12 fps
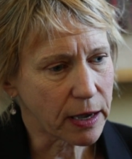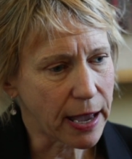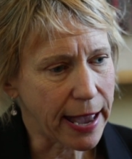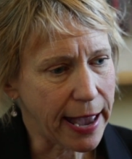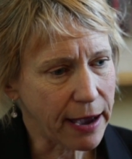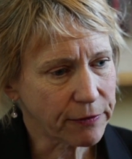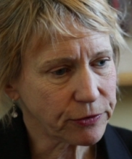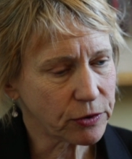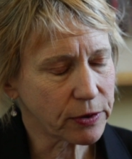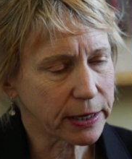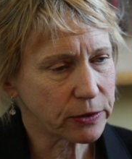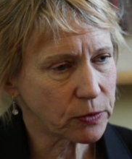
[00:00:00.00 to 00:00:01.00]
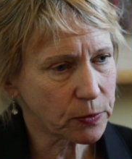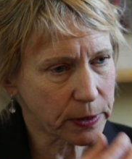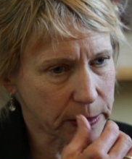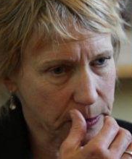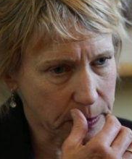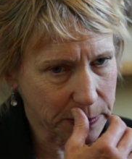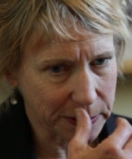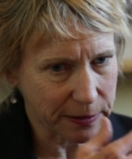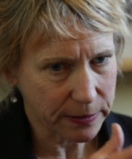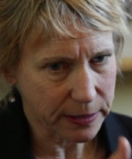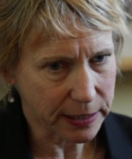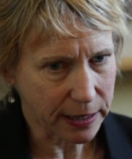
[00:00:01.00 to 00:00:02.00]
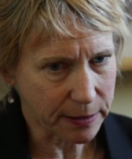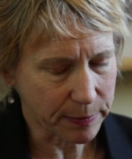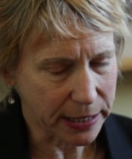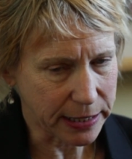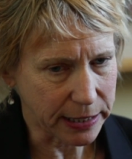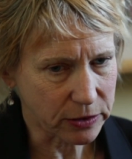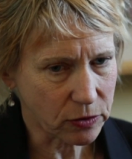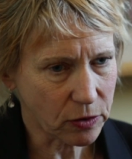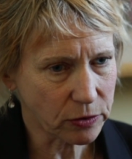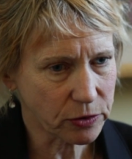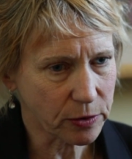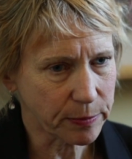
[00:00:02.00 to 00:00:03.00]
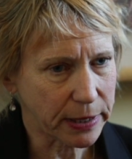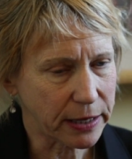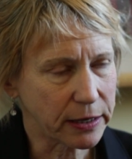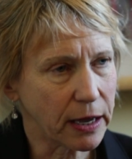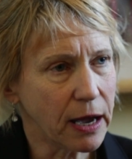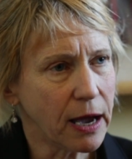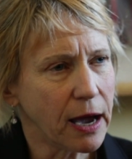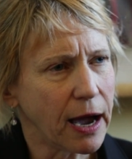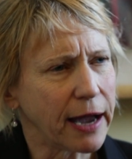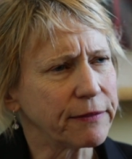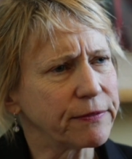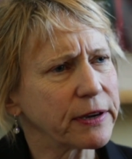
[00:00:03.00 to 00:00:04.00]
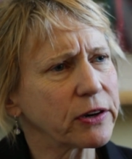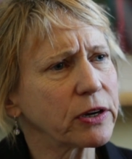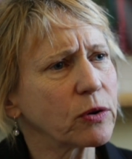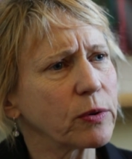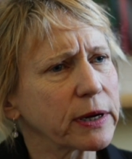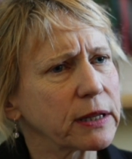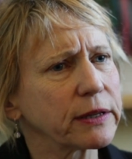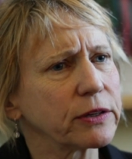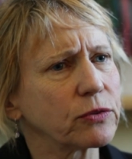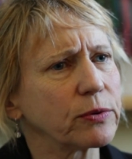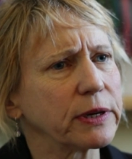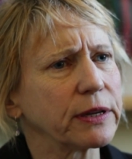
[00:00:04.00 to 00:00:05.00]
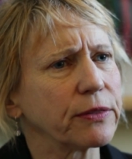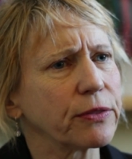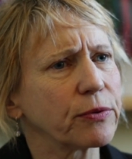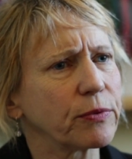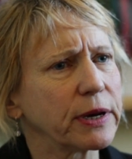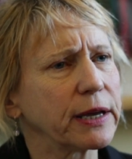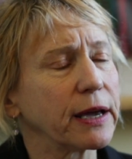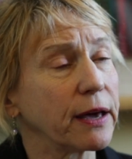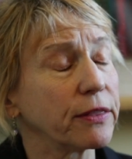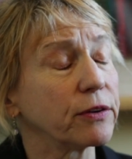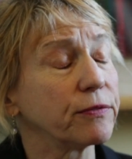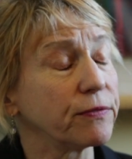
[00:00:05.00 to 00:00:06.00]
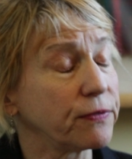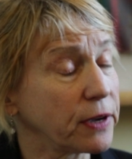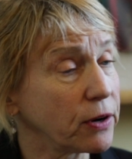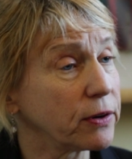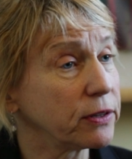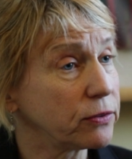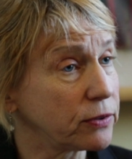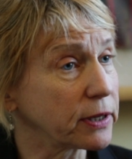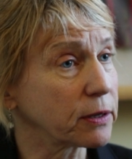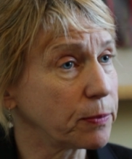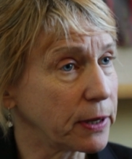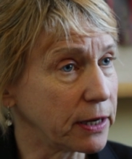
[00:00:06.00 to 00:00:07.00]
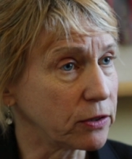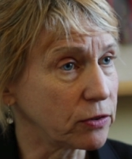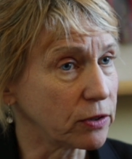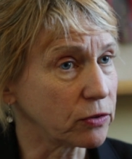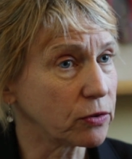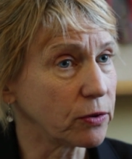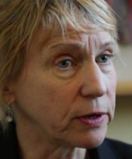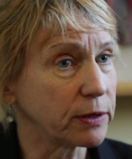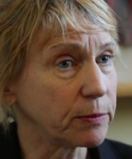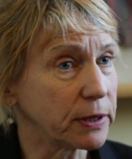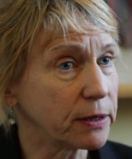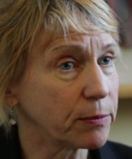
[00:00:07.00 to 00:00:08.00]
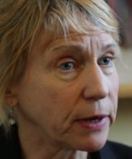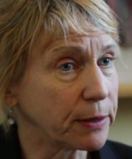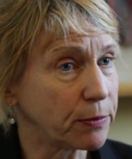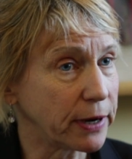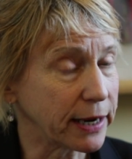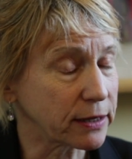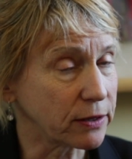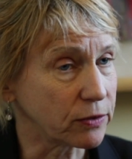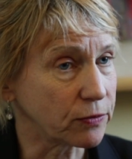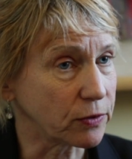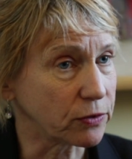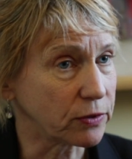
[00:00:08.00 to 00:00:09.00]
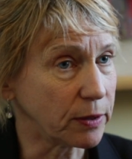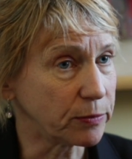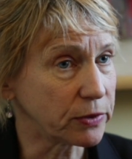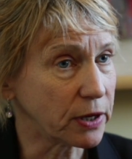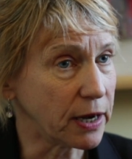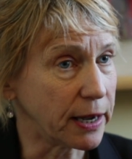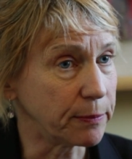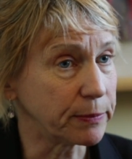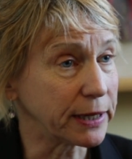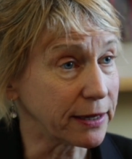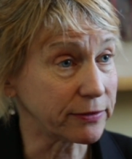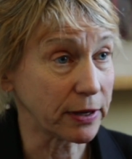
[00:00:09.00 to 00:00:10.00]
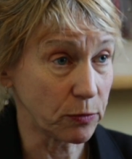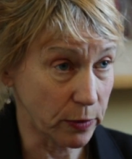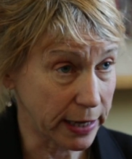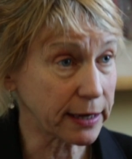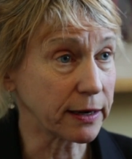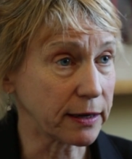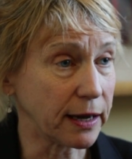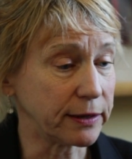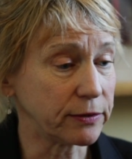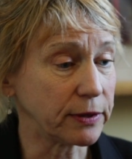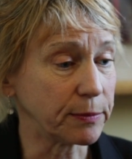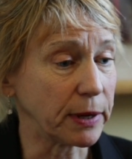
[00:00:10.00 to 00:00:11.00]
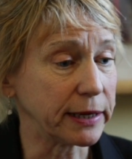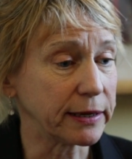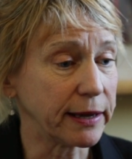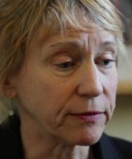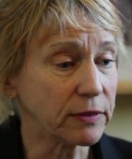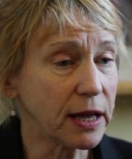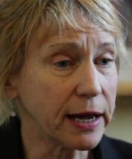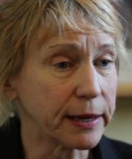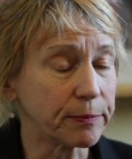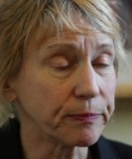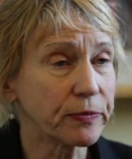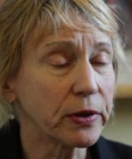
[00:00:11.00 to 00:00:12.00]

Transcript: after I treated the young man I told you about, I very quickly treated 3 other very sick patients who had been in my practice for some time because I recognized they might have Lyme.